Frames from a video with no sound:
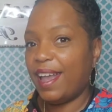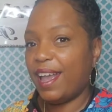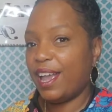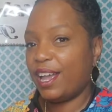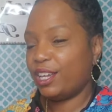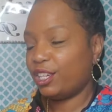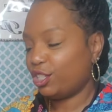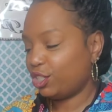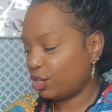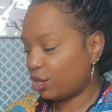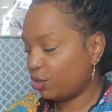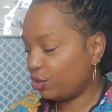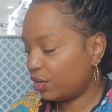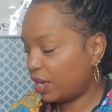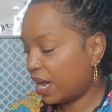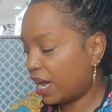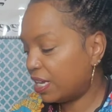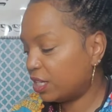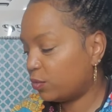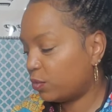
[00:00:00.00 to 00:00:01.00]
and show you
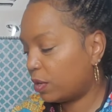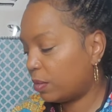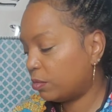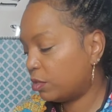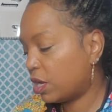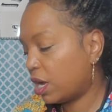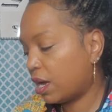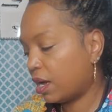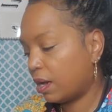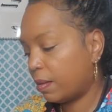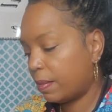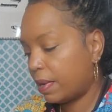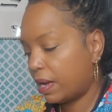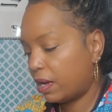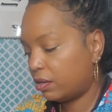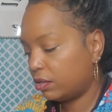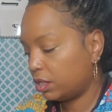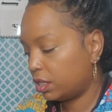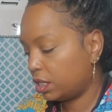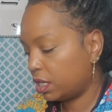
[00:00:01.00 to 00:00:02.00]
guys what I'm talking
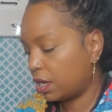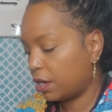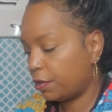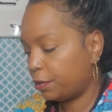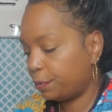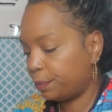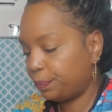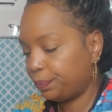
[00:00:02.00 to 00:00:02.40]
about. So,